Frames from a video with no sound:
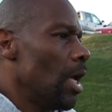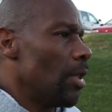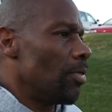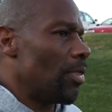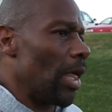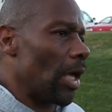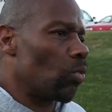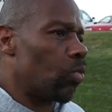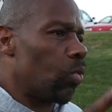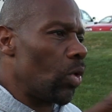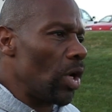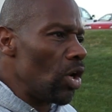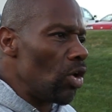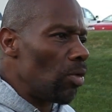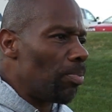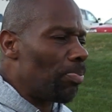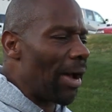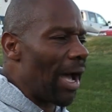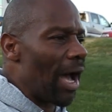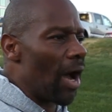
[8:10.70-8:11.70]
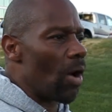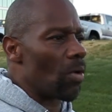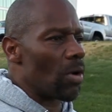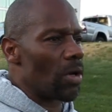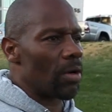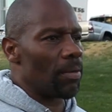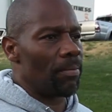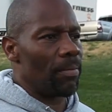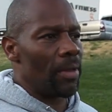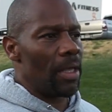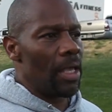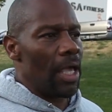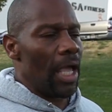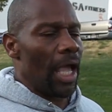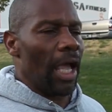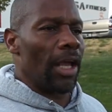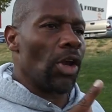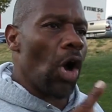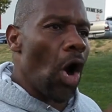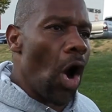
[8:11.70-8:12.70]
that willpower
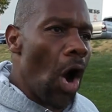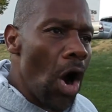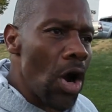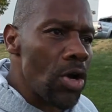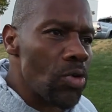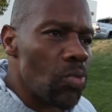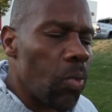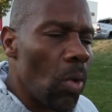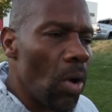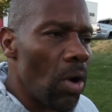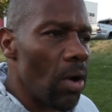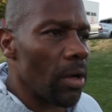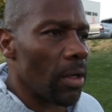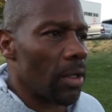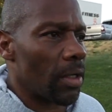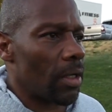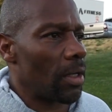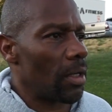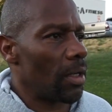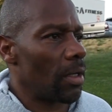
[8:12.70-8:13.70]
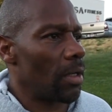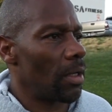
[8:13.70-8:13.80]
and hard work